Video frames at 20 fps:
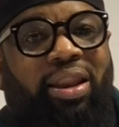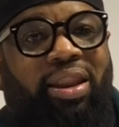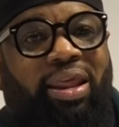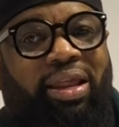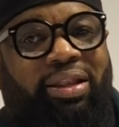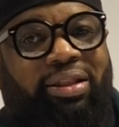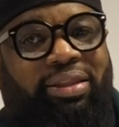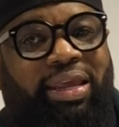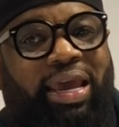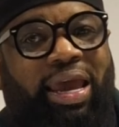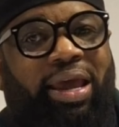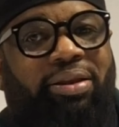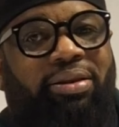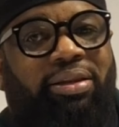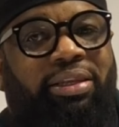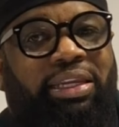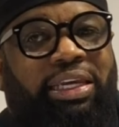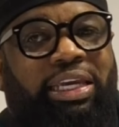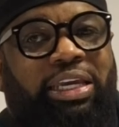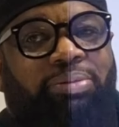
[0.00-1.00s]
let that
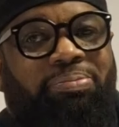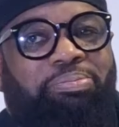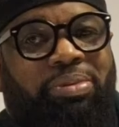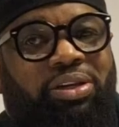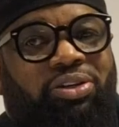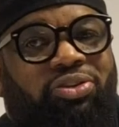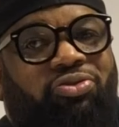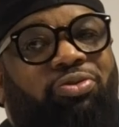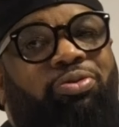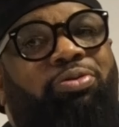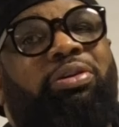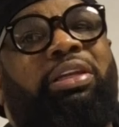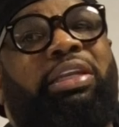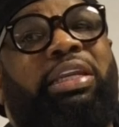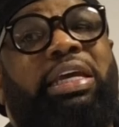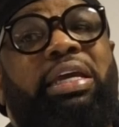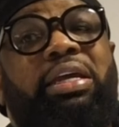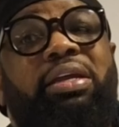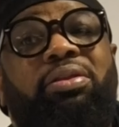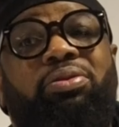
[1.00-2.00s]
lead minstrel
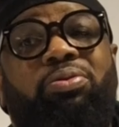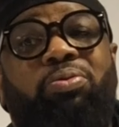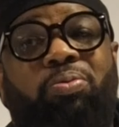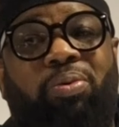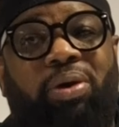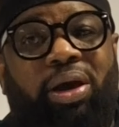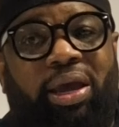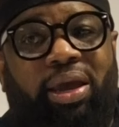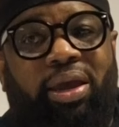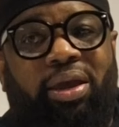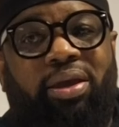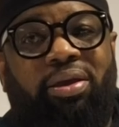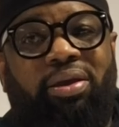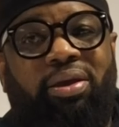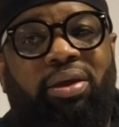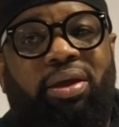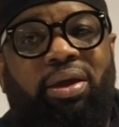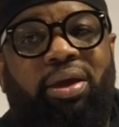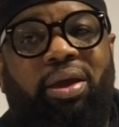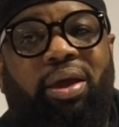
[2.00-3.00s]
lead the way.
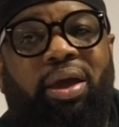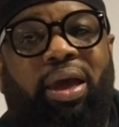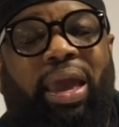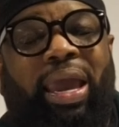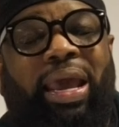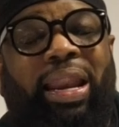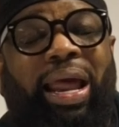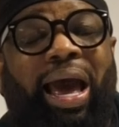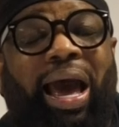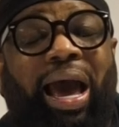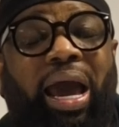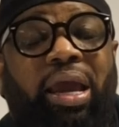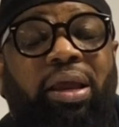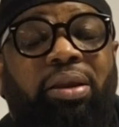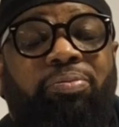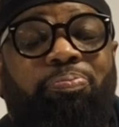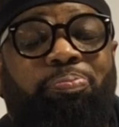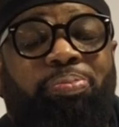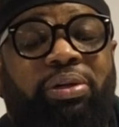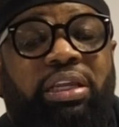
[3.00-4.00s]
And I
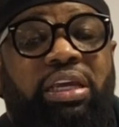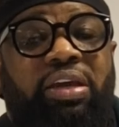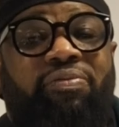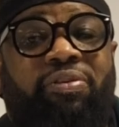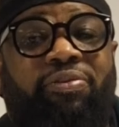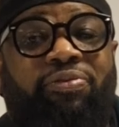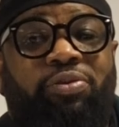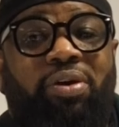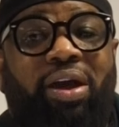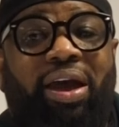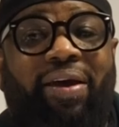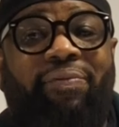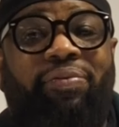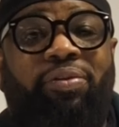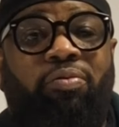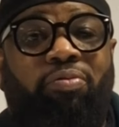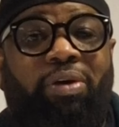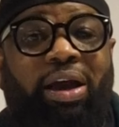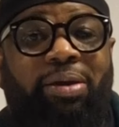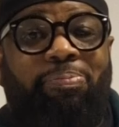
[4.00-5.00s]
believe if you have the
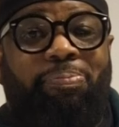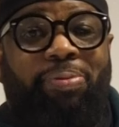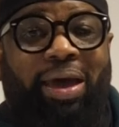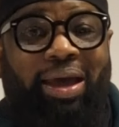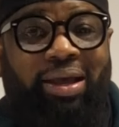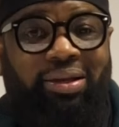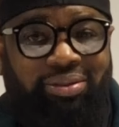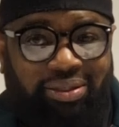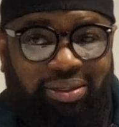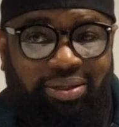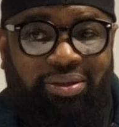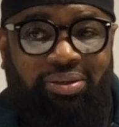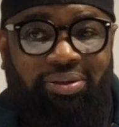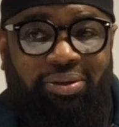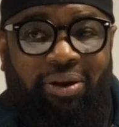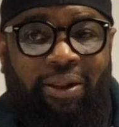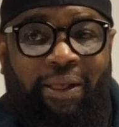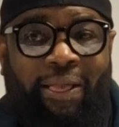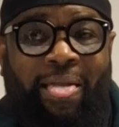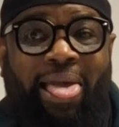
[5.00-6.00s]
right pastor
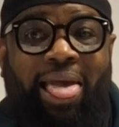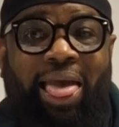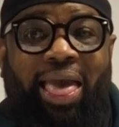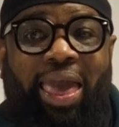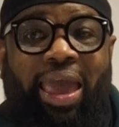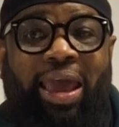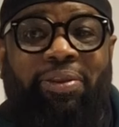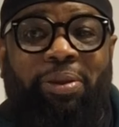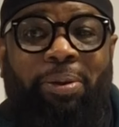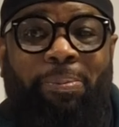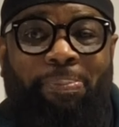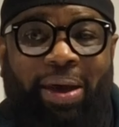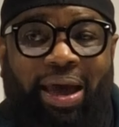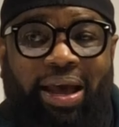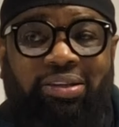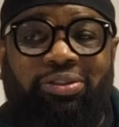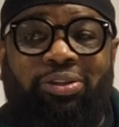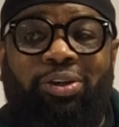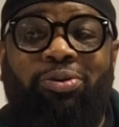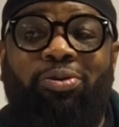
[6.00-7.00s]
and the
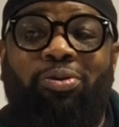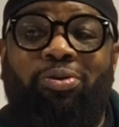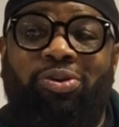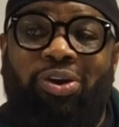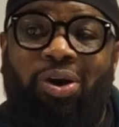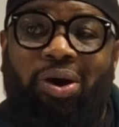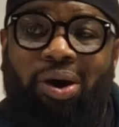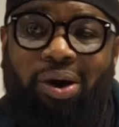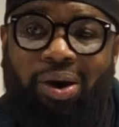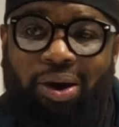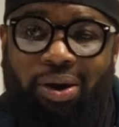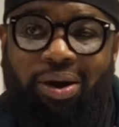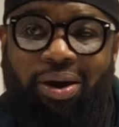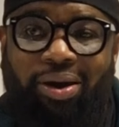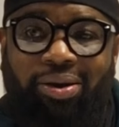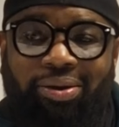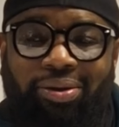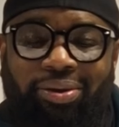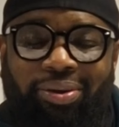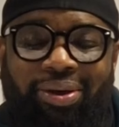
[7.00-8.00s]
pastor know your
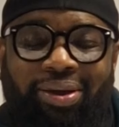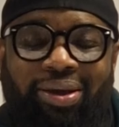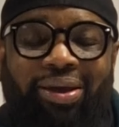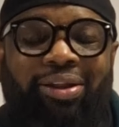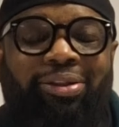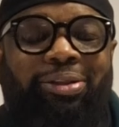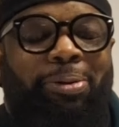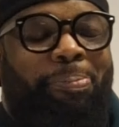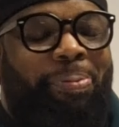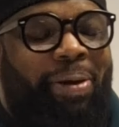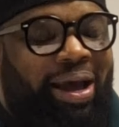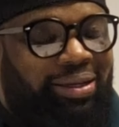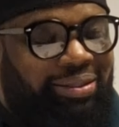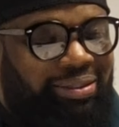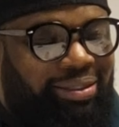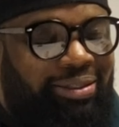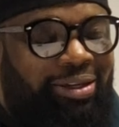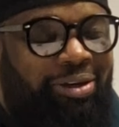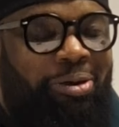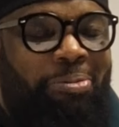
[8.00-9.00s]
heart, the
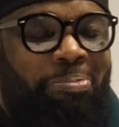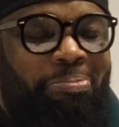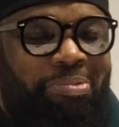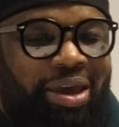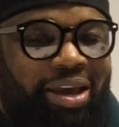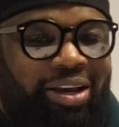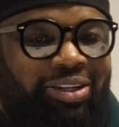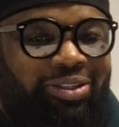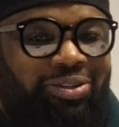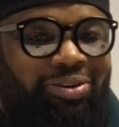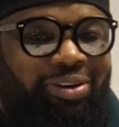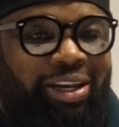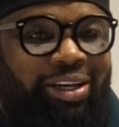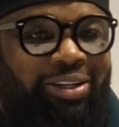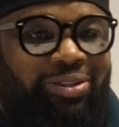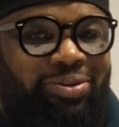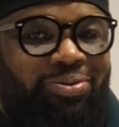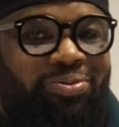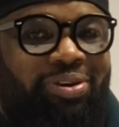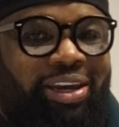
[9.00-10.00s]
pastor's gonna make sure
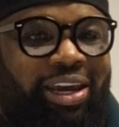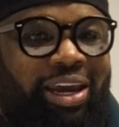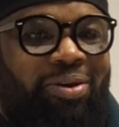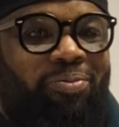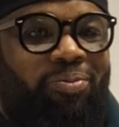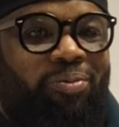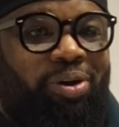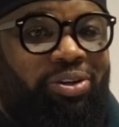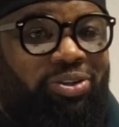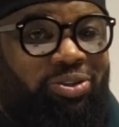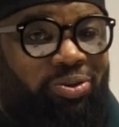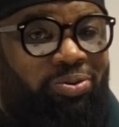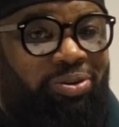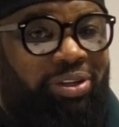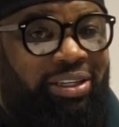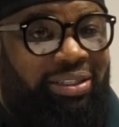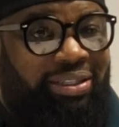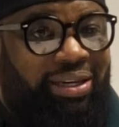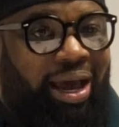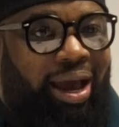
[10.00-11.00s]
that you get what you
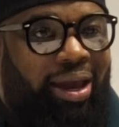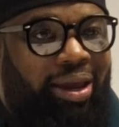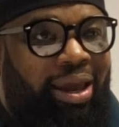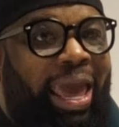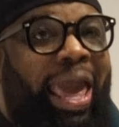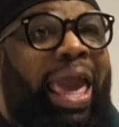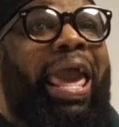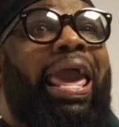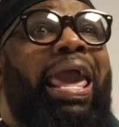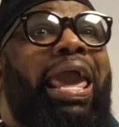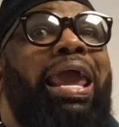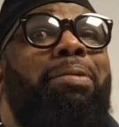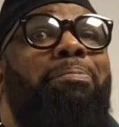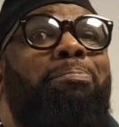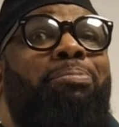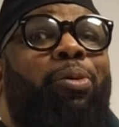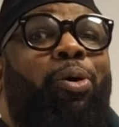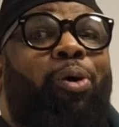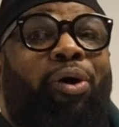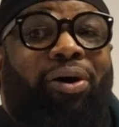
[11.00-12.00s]
desire and
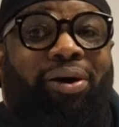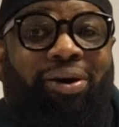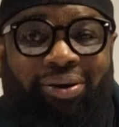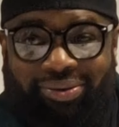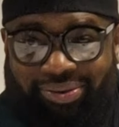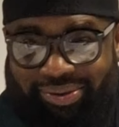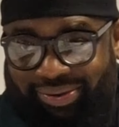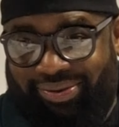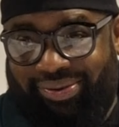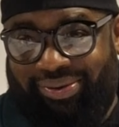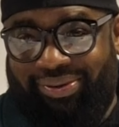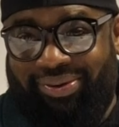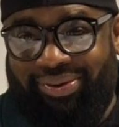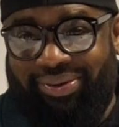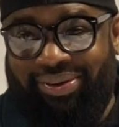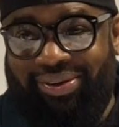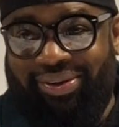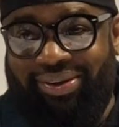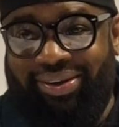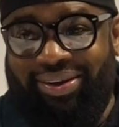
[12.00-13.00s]
more.
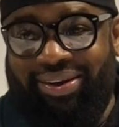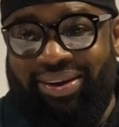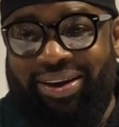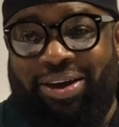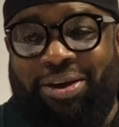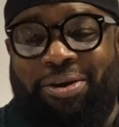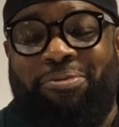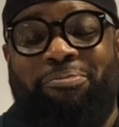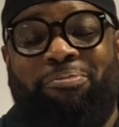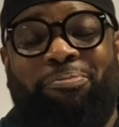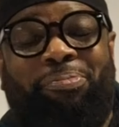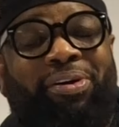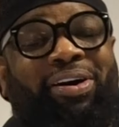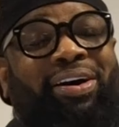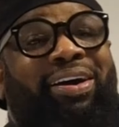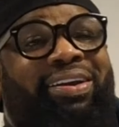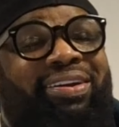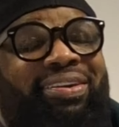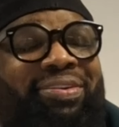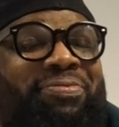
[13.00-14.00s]

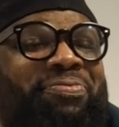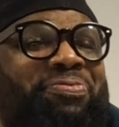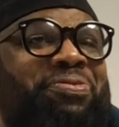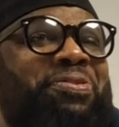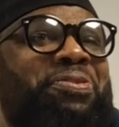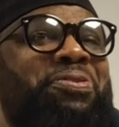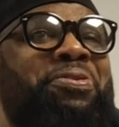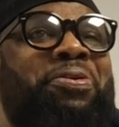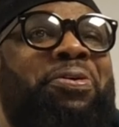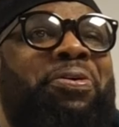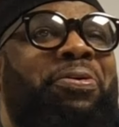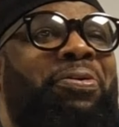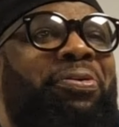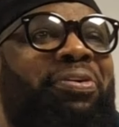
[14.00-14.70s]
But, you know,